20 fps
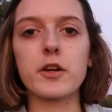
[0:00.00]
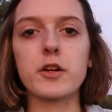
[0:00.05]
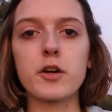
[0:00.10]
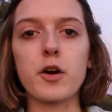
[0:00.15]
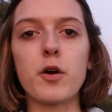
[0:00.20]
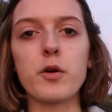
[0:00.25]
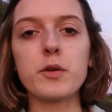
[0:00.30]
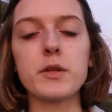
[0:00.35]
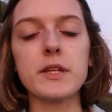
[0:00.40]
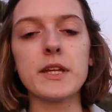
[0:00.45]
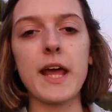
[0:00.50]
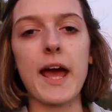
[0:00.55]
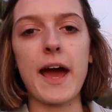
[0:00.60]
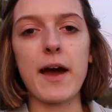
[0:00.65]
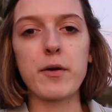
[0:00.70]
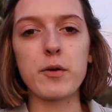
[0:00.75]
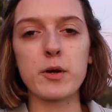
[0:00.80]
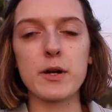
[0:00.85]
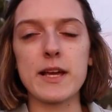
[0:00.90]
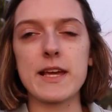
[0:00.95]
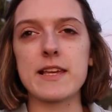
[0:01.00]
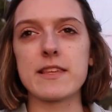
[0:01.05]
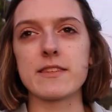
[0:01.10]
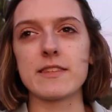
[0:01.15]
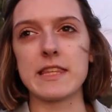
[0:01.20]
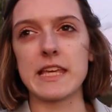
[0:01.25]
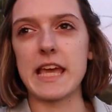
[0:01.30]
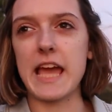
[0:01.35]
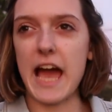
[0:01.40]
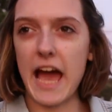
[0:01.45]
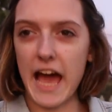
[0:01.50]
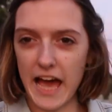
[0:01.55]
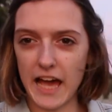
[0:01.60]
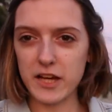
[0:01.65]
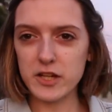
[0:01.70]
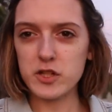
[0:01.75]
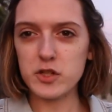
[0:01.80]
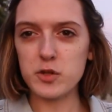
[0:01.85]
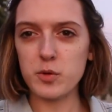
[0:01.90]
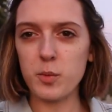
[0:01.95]
golden hour is the
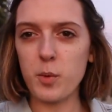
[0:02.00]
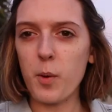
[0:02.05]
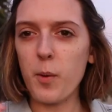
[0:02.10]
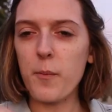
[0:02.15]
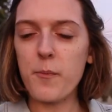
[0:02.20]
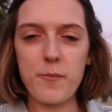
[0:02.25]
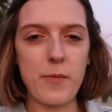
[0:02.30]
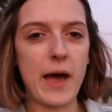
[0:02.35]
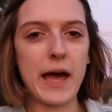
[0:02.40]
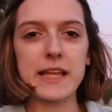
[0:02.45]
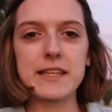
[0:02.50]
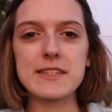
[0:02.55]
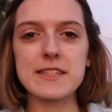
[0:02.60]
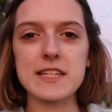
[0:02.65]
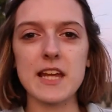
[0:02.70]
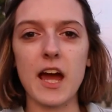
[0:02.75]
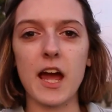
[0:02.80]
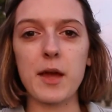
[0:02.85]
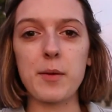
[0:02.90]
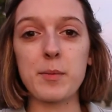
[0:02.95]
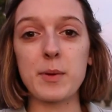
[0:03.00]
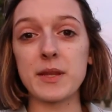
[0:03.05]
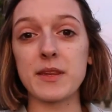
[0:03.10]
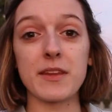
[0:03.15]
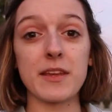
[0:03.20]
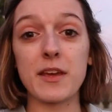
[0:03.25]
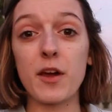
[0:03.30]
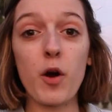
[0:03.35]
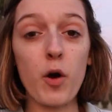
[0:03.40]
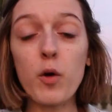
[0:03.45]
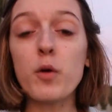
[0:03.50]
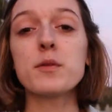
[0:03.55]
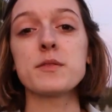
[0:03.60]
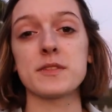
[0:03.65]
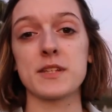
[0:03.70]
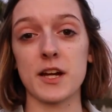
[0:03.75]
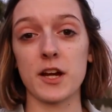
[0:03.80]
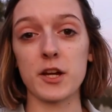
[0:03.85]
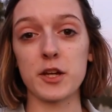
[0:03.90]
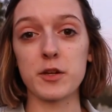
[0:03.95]
actual best time in the whole
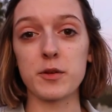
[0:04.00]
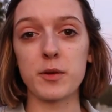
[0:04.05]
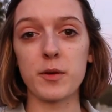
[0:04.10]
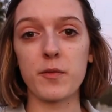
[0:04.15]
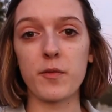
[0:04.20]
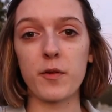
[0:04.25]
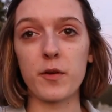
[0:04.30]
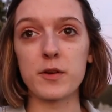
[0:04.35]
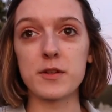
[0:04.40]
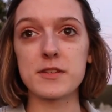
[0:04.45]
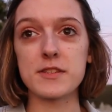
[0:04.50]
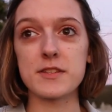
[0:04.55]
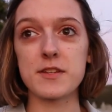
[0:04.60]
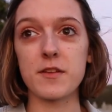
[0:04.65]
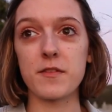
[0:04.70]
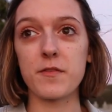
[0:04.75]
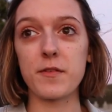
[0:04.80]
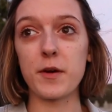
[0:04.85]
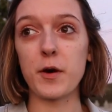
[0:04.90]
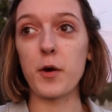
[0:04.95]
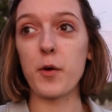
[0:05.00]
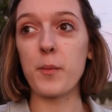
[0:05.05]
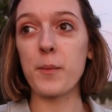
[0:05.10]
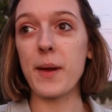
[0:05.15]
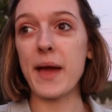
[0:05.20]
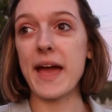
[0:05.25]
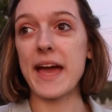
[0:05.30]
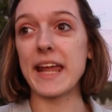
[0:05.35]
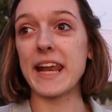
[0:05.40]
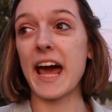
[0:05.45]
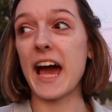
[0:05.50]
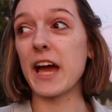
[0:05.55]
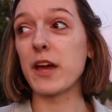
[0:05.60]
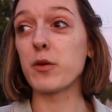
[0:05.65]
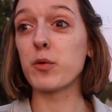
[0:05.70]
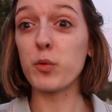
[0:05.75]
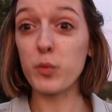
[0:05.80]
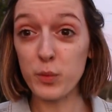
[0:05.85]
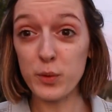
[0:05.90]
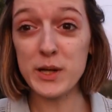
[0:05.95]
entire universe to film and
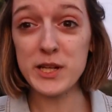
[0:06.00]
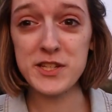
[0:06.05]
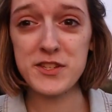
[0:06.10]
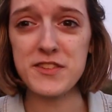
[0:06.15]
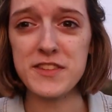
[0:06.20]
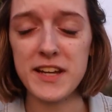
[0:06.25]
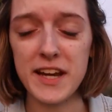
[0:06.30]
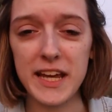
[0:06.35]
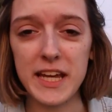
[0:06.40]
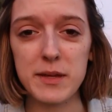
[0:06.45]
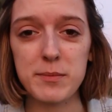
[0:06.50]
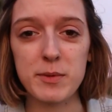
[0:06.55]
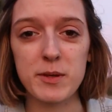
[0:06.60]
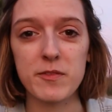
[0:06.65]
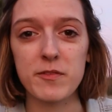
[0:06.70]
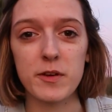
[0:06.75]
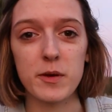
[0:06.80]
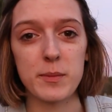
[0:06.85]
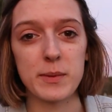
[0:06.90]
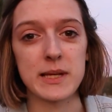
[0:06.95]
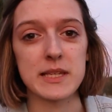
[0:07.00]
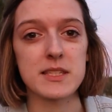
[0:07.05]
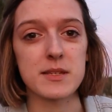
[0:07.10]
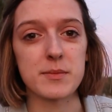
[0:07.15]
I wish that I could be filming